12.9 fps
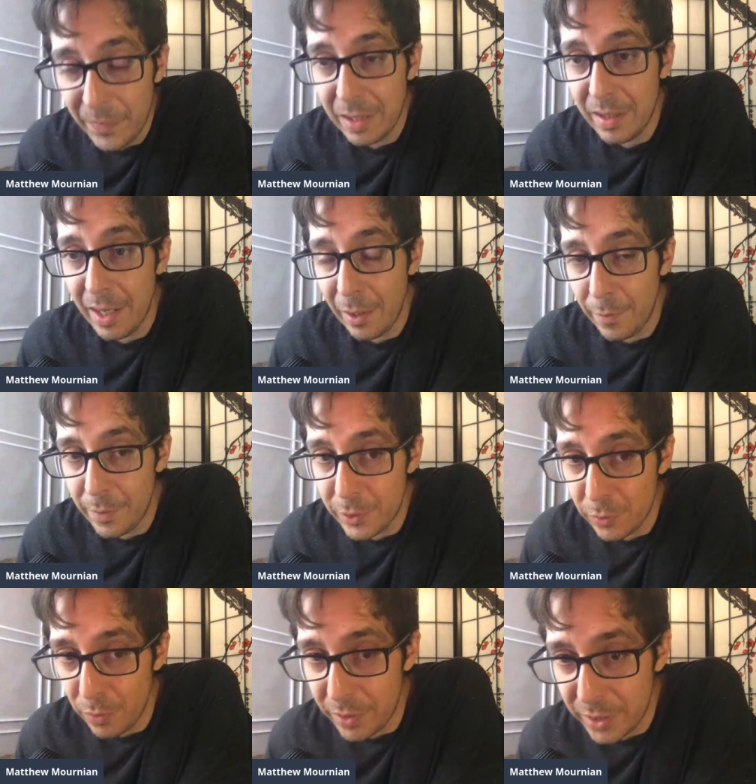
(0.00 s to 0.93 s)
in Helen,
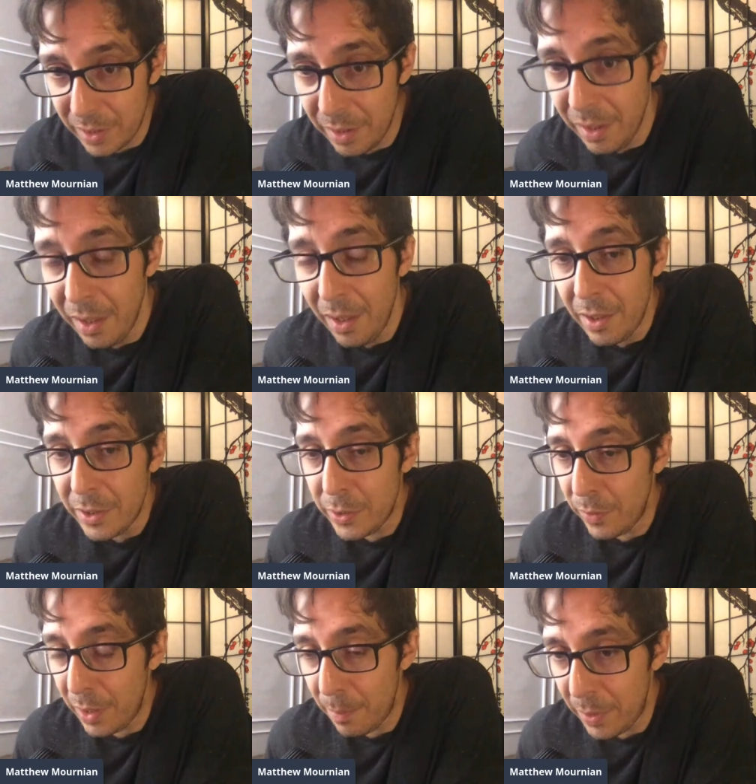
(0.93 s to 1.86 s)
Georgia,
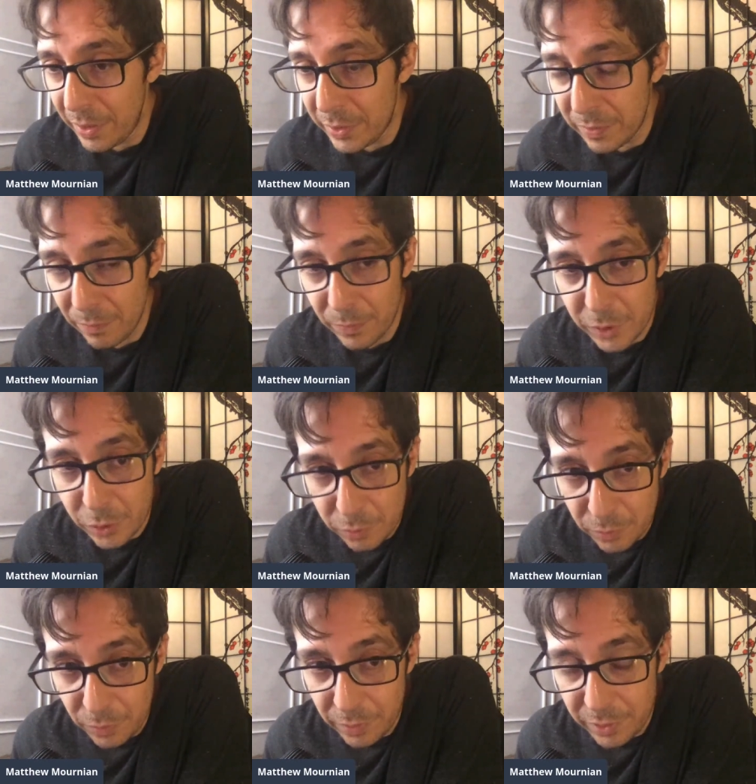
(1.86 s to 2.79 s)
doing a bunch of
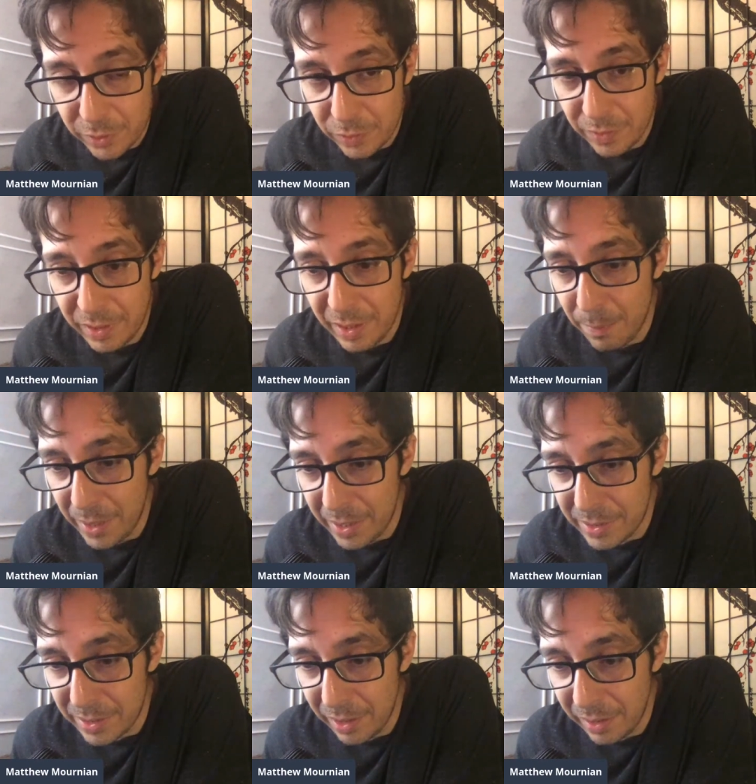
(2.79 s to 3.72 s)
truly, truly
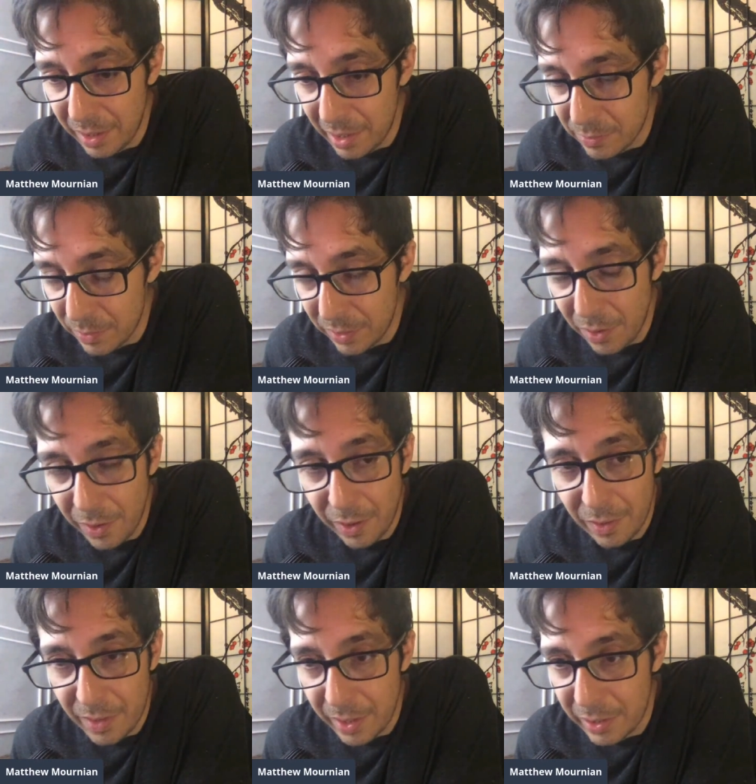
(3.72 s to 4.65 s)
amazing things with our
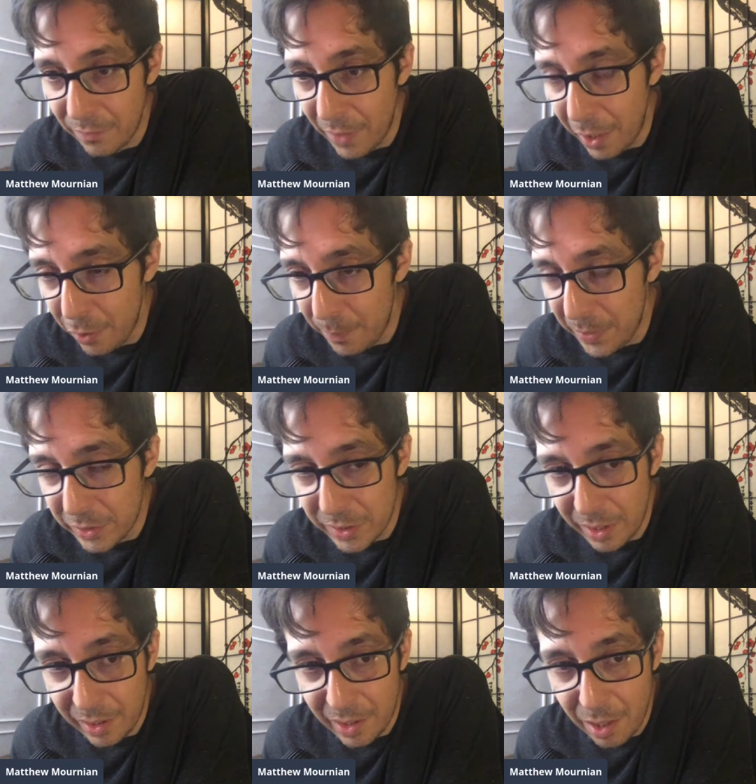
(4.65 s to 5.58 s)
collective. I hope you
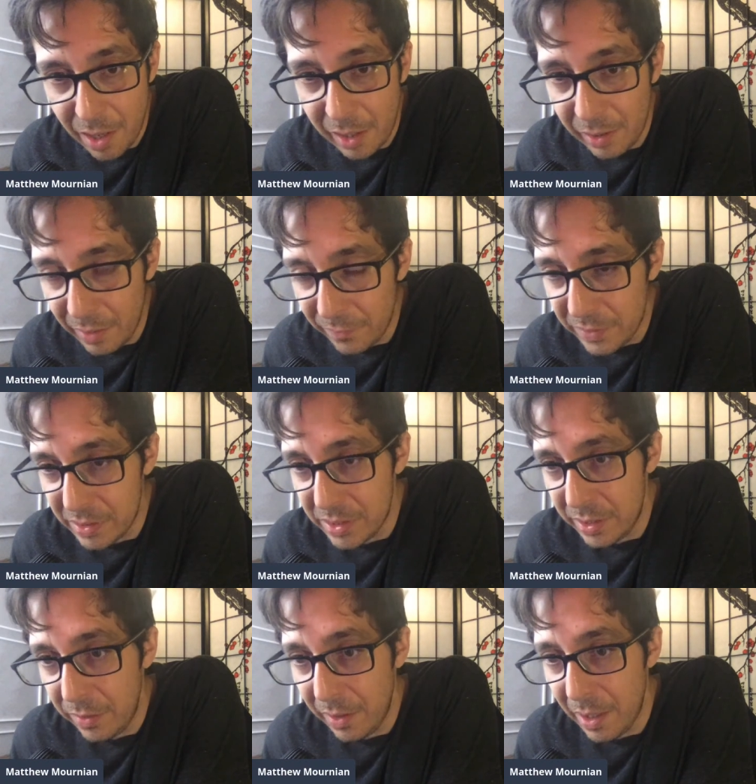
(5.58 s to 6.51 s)
check it out. I'd love to
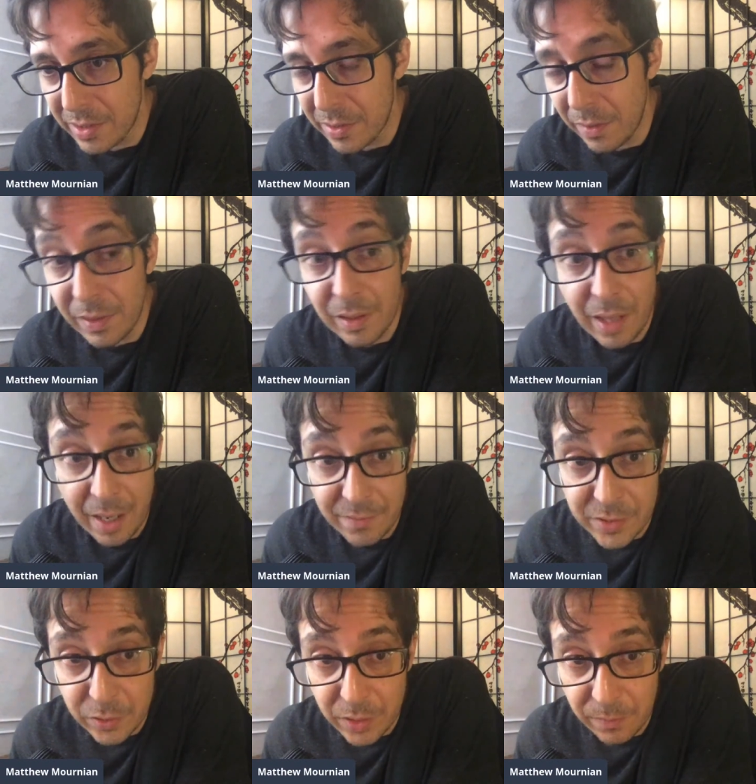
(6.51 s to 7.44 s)
see you guys on the live
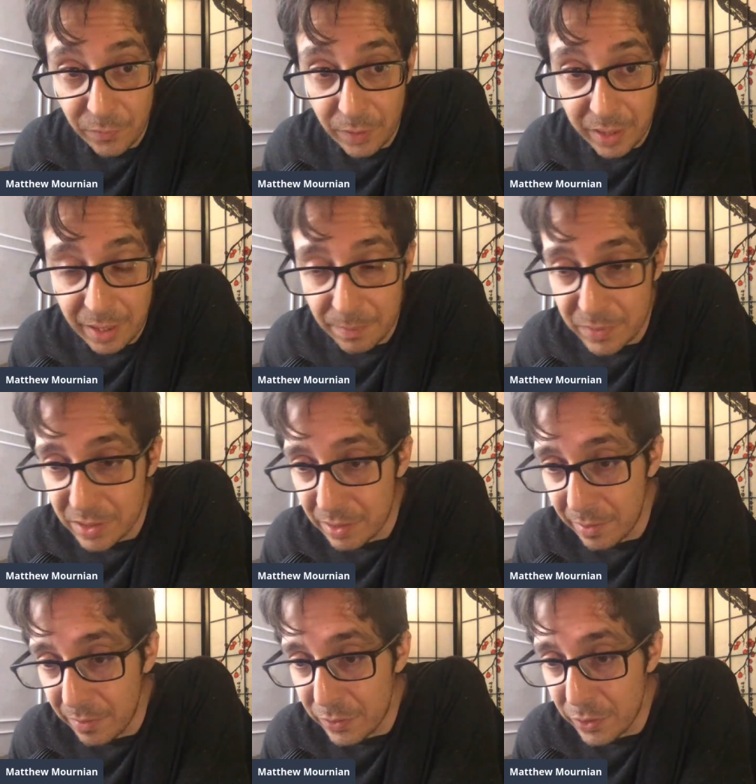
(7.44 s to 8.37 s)
stream for Camp
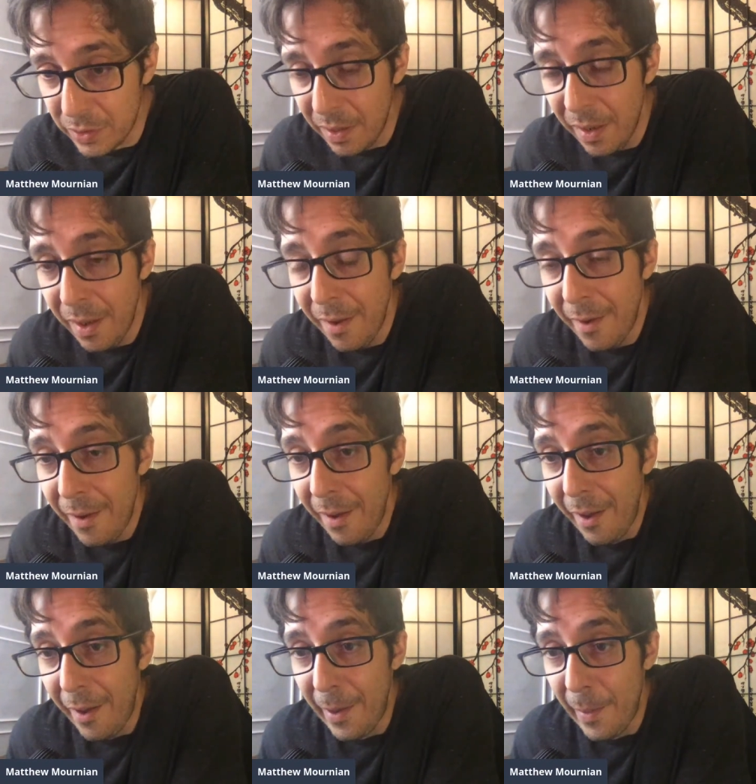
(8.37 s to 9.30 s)
Disclosure.
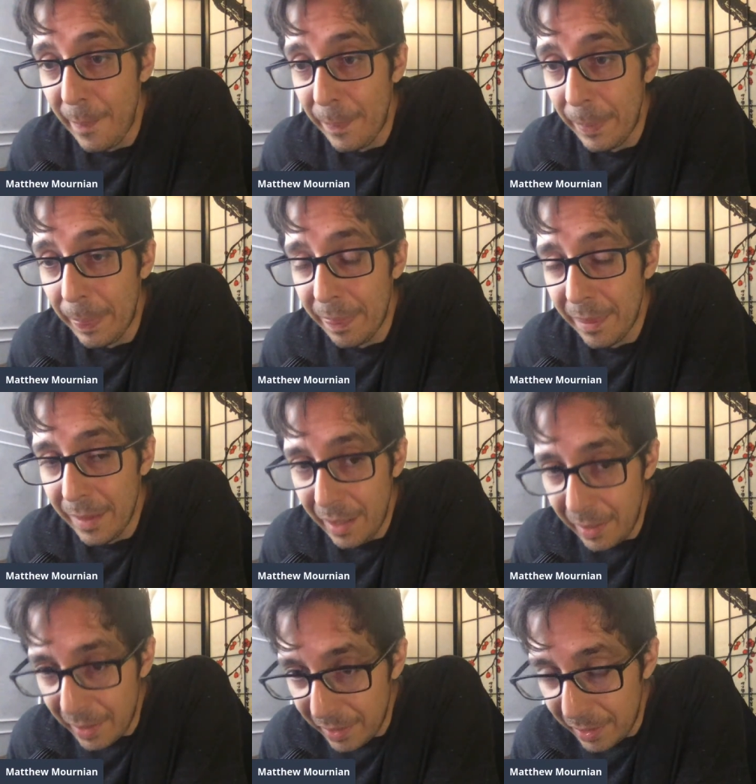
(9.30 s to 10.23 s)
And
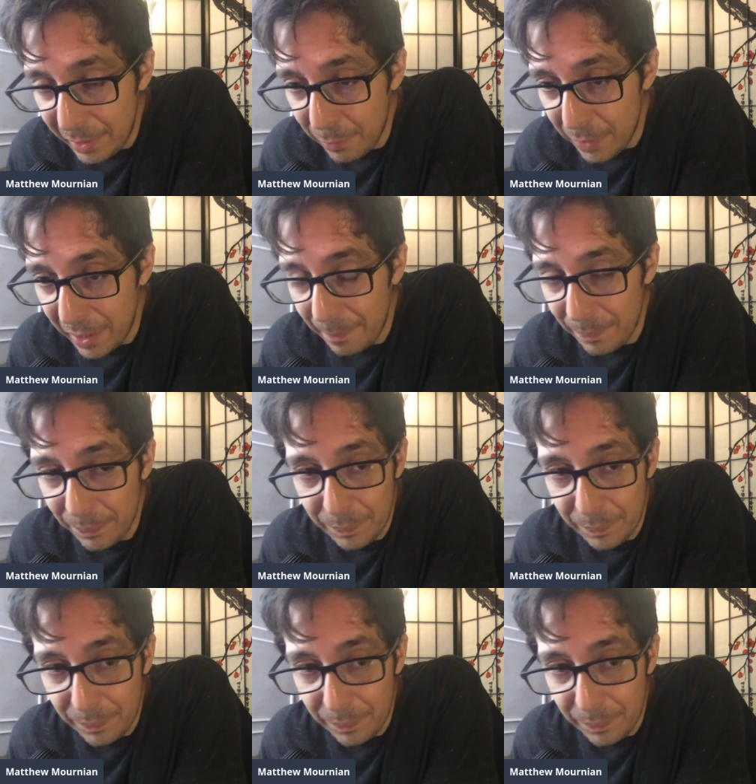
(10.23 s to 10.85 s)
at any rate,